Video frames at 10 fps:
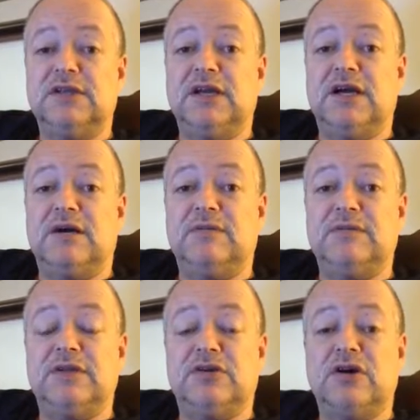
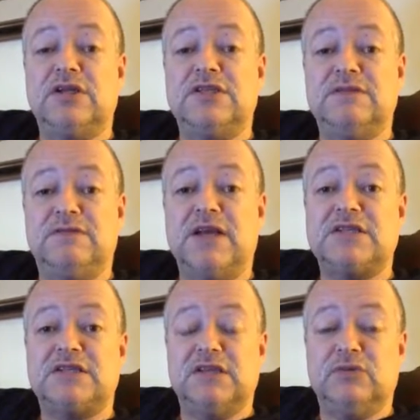The dog is
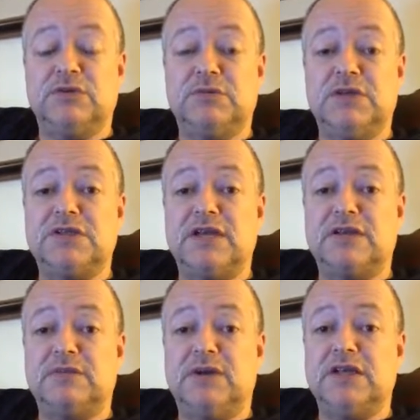investing, which means
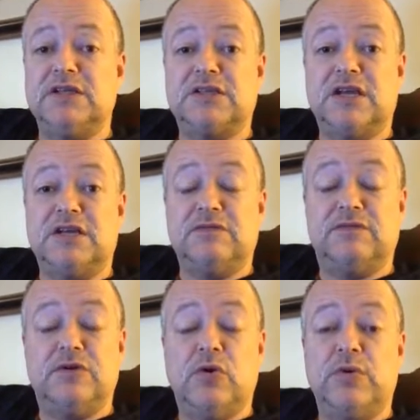that the mind is kind of
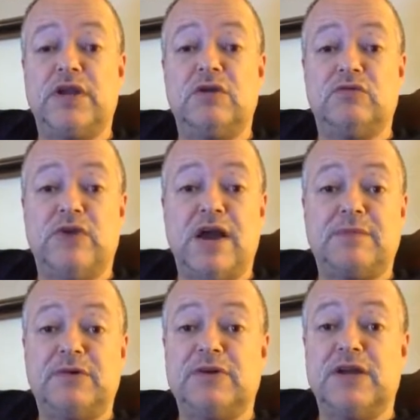going out and
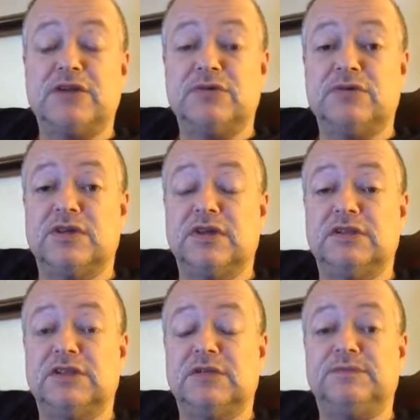wrapping around certain
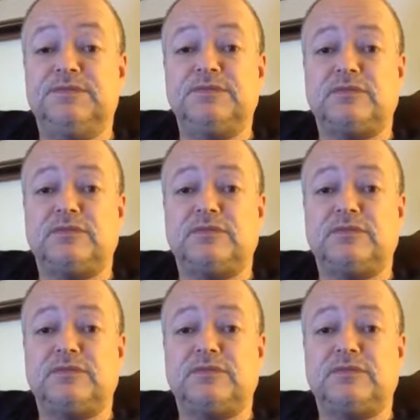things and